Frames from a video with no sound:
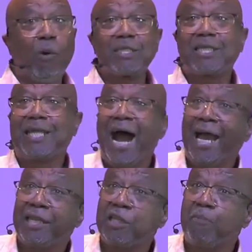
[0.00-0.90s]
was
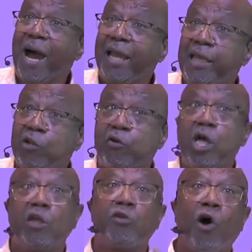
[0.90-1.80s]
guided by hindrance.
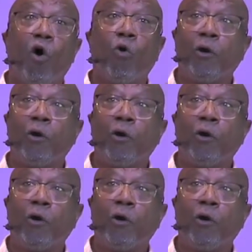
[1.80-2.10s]
No